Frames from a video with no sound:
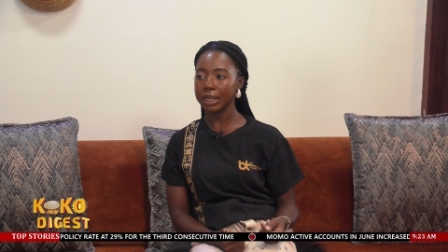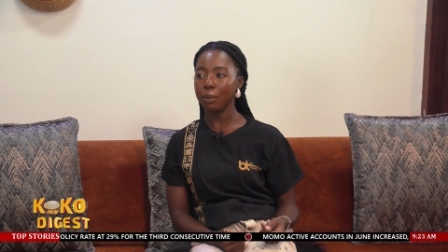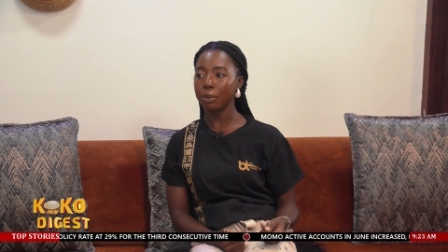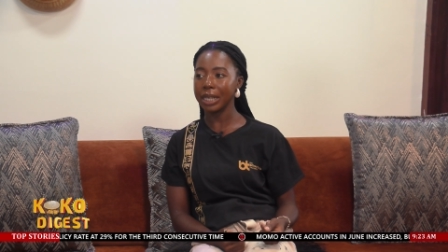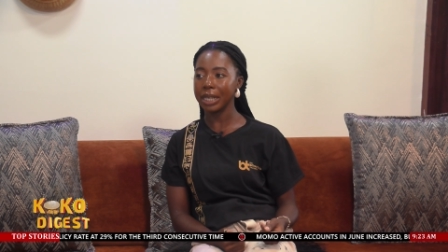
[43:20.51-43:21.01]

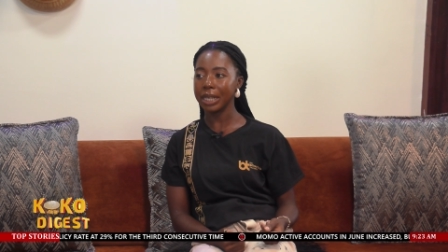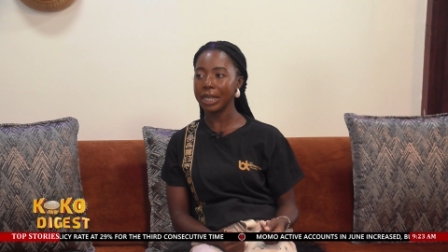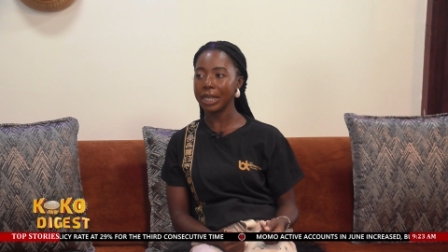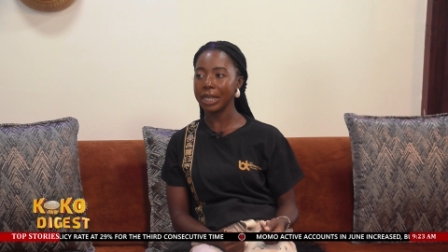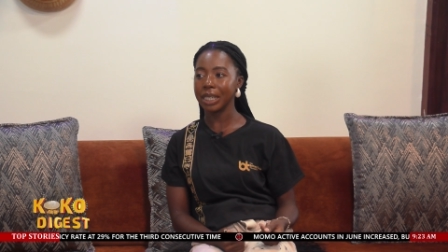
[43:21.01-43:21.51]
picked it
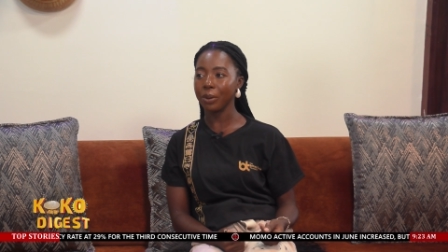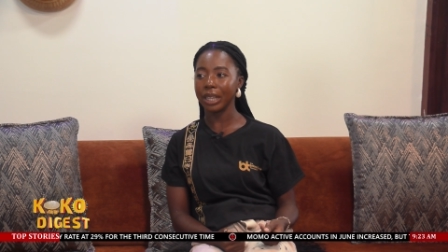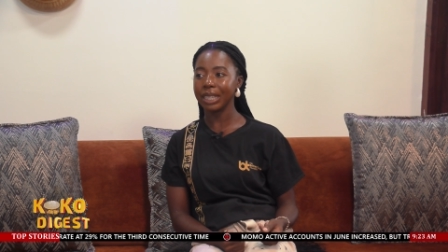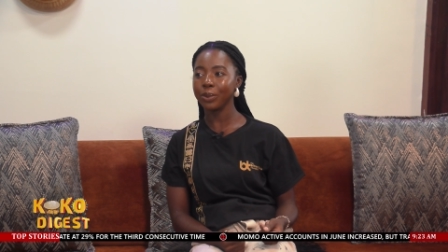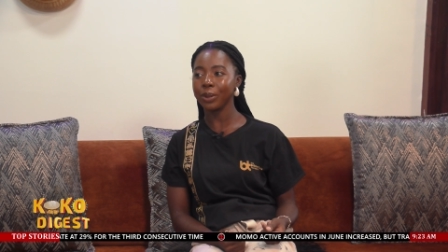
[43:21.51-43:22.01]
up right
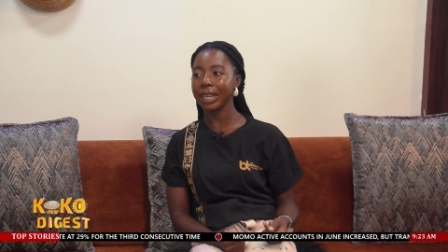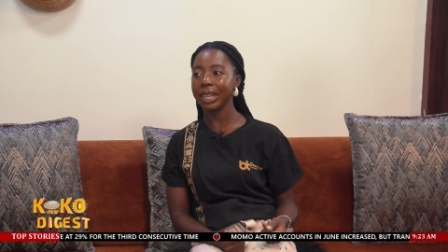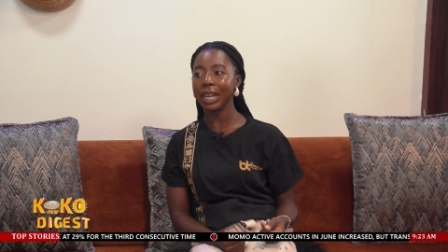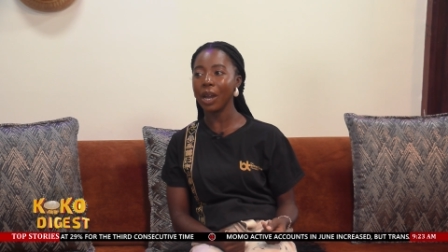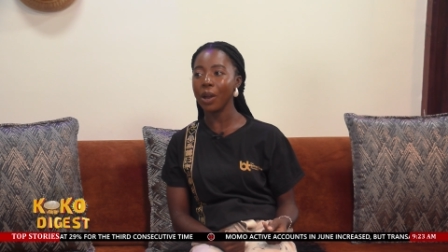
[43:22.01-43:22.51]
away that
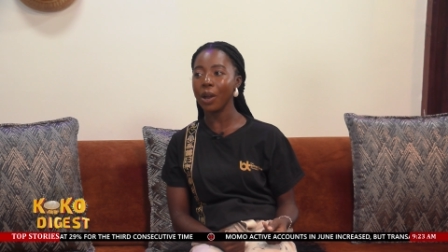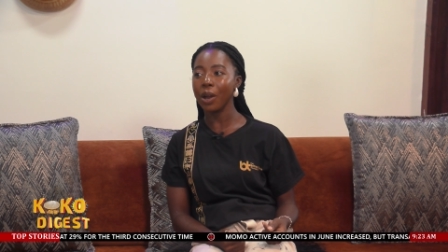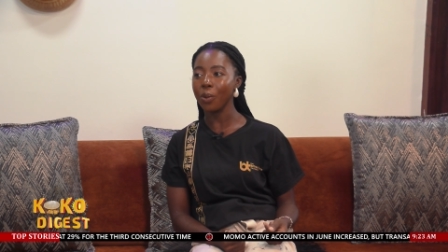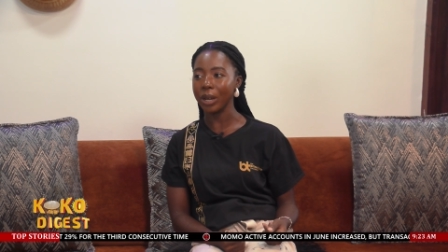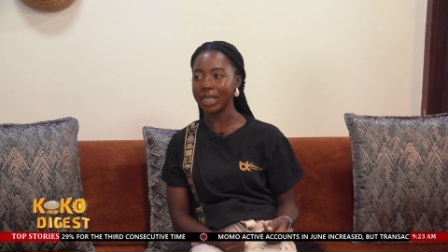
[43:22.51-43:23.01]
this one it
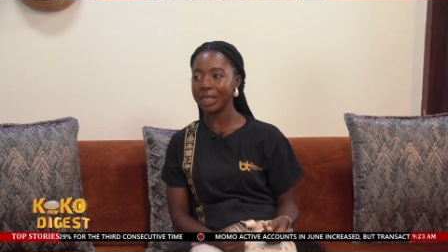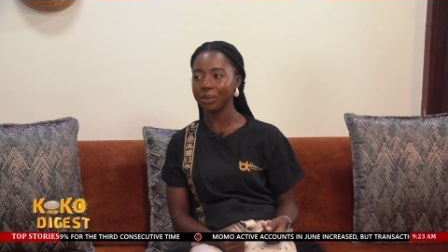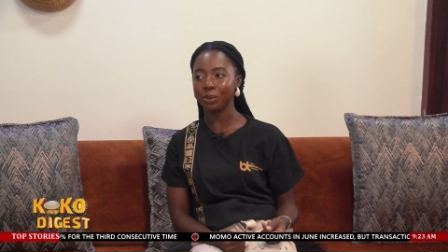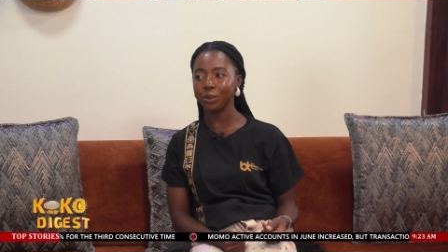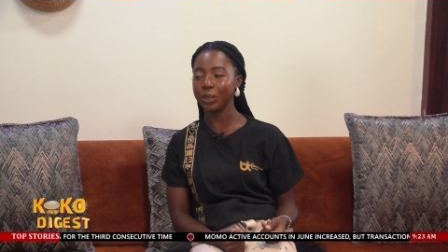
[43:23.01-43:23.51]
can't wait
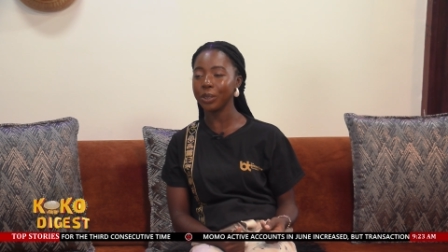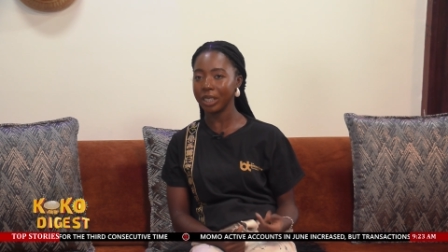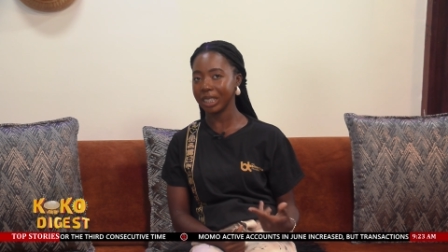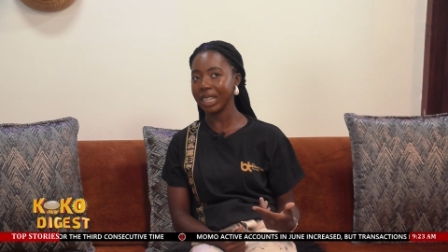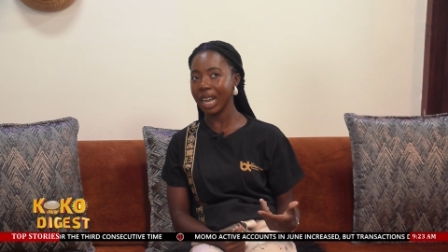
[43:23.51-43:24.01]
if we
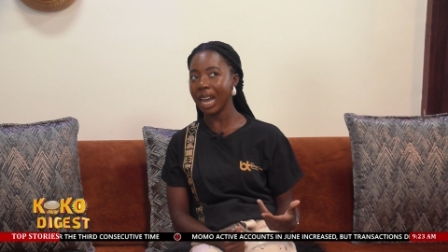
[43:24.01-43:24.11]
don't,